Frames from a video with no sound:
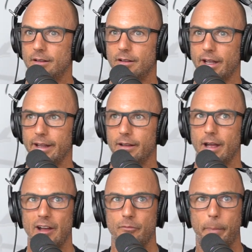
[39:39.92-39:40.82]
like
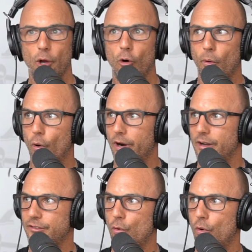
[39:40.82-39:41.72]
have
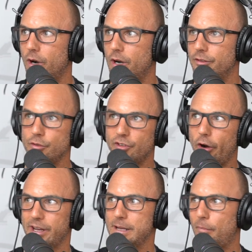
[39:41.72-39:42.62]
billboards or do
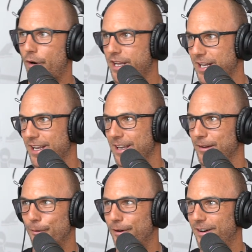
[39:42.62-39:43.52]
target marketing
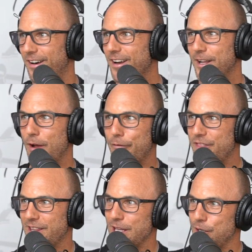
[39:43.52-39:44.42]
or you know
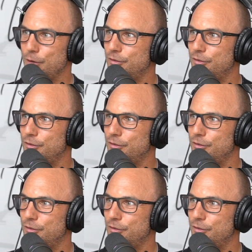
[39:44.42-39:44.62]
everything that you